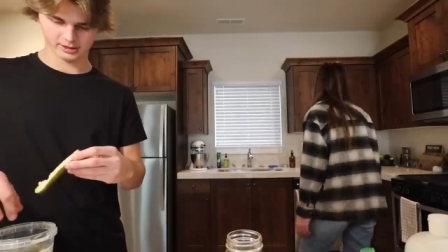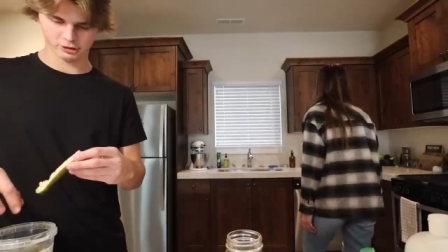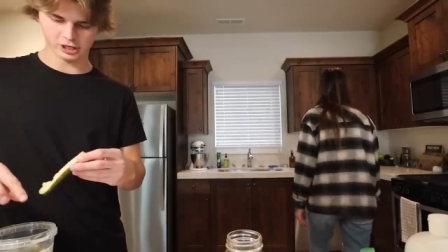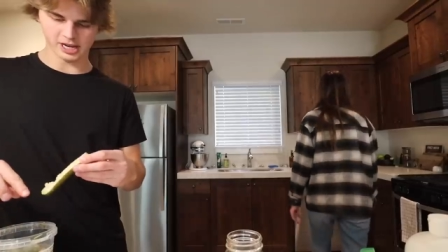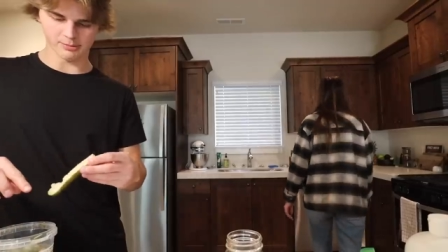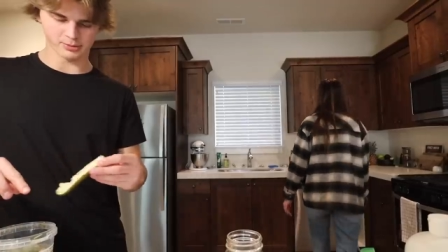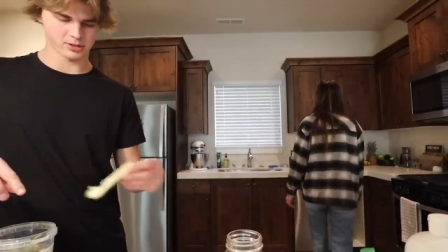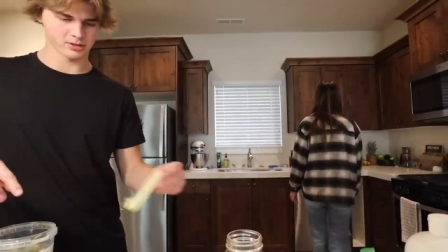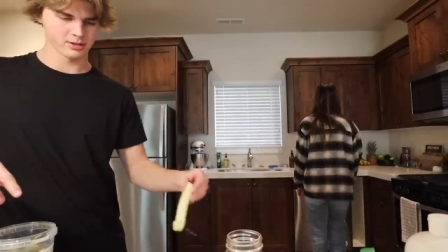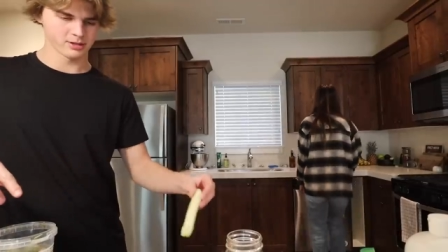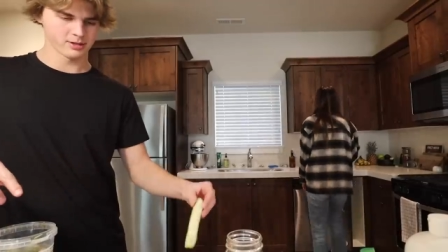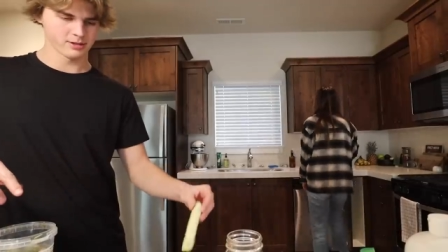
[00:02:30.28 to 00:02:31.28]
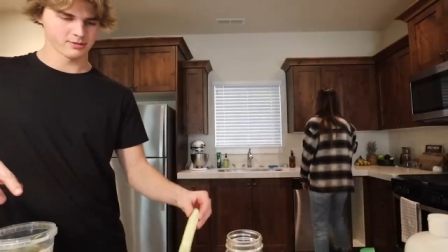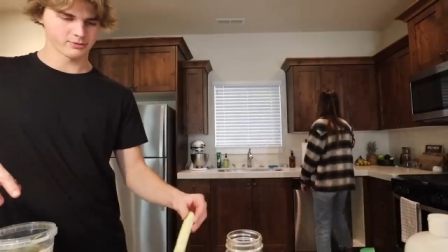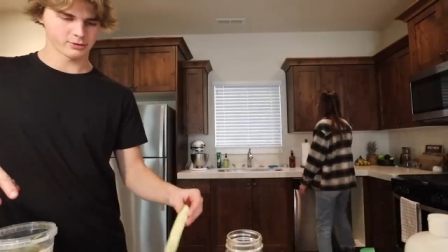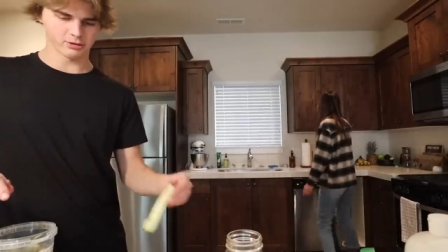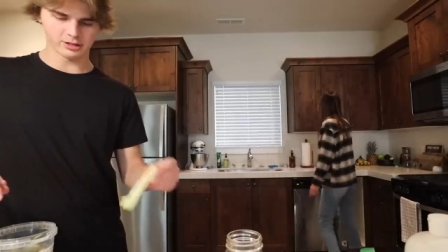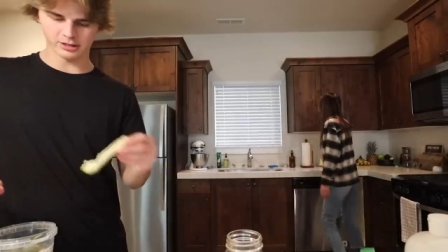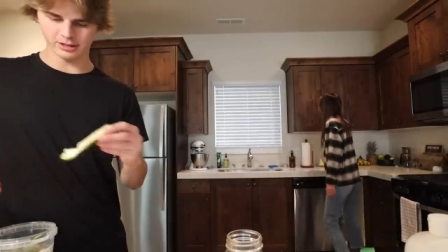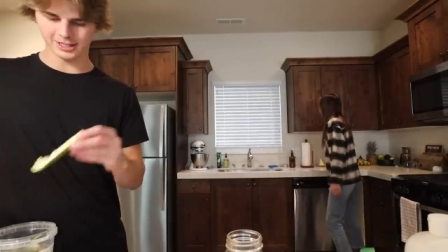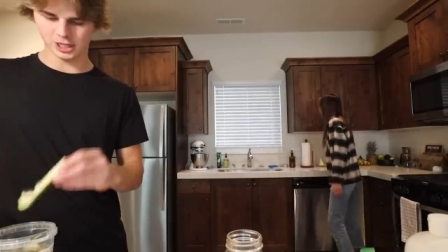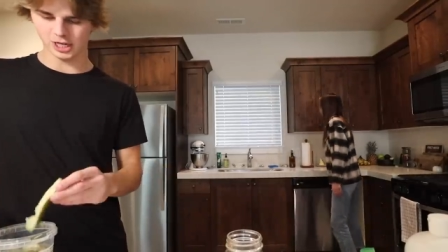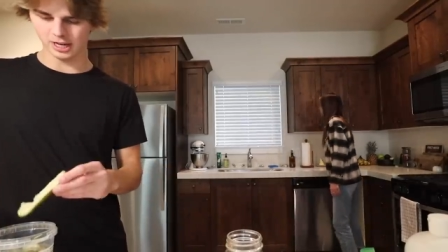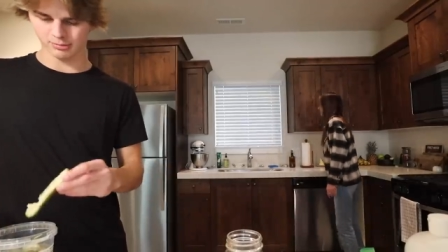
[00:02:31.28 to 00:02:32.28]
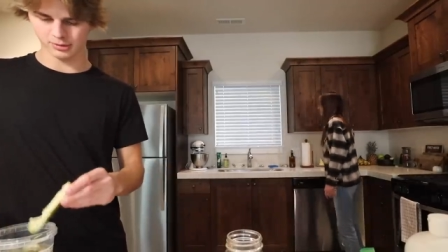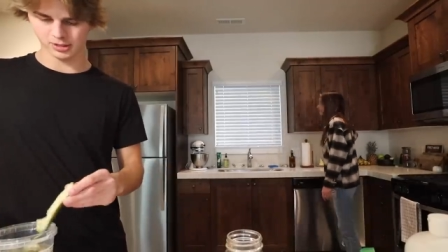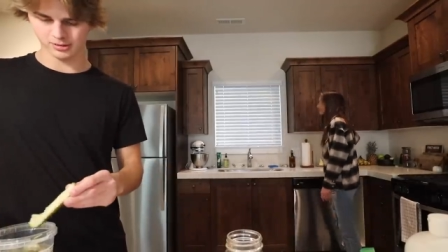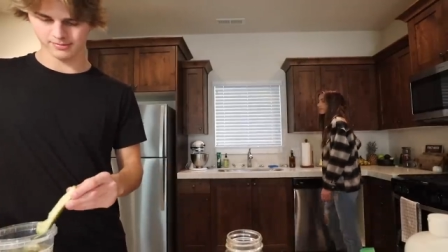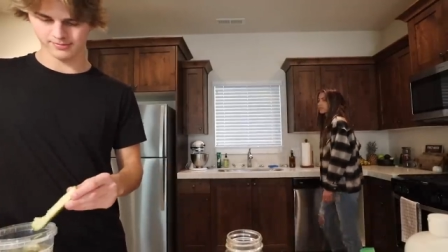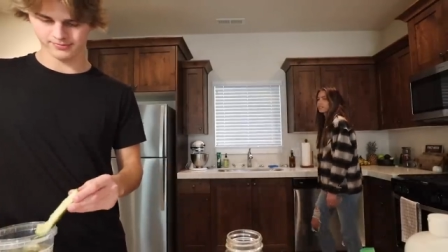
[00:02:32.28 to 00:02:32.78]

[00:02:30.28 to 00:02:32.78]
Chips. They're literally chips.